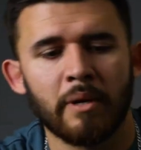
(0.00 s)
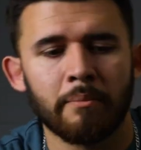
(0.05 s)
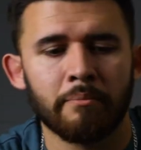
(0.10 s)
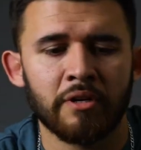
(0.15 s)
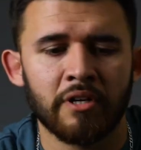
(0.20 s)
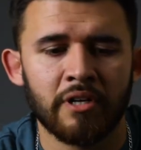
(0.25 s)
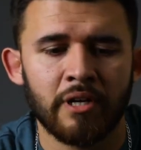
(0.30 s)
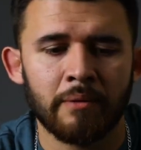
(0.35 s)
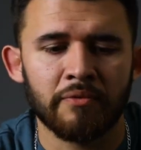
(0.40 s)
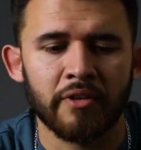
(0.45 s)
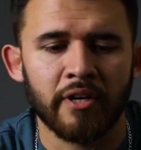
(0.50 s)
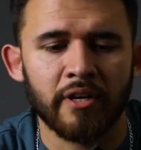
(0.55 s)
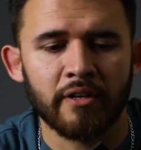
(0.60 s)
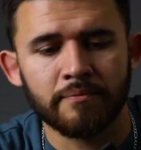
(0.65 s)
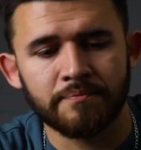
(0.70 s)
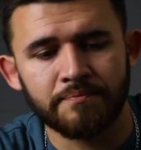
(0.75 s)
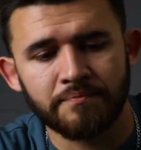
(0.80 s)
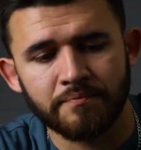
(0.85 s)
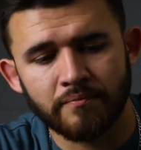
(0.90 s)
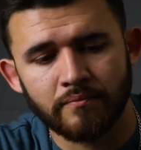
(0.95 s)
Put it up
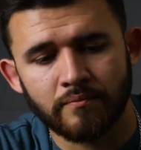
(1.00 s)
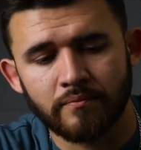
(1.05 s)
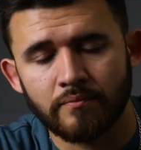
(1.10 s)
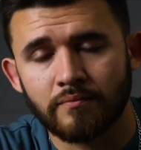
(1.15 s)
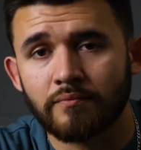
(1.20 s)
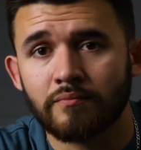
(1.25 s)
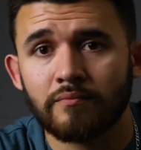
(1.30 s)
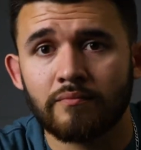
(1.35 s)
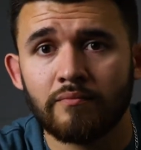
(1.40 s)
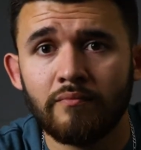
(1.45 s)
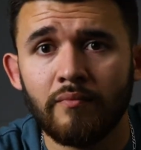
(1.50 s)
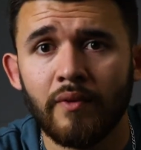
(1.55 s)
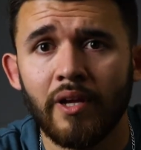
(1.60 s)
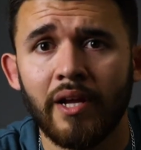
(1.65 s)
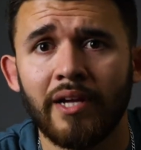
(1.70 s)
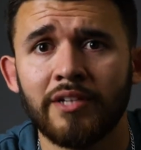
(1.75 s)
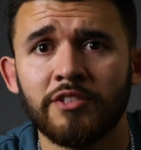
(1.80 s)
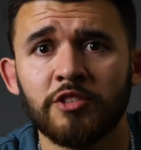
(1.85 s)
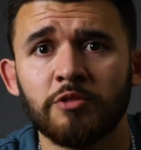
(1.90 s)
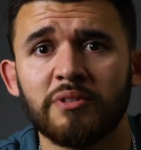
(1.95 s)
there,
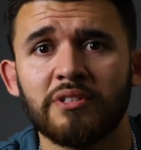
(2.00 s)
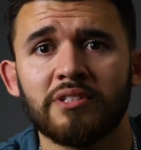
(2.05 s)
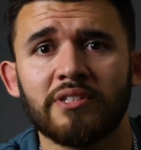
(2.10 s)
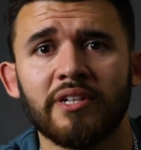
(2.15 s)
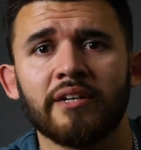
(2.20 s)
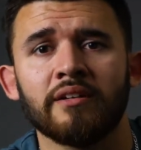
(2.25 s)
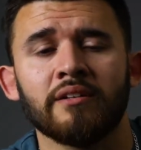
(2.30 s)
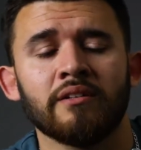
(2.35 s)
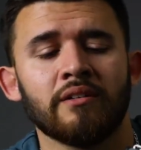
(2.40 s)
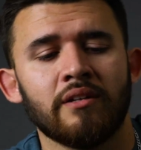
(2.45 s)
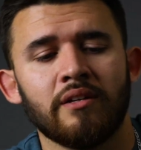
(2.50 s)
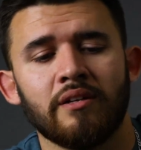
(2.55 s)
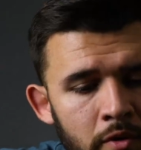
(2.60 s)
and you'll be set.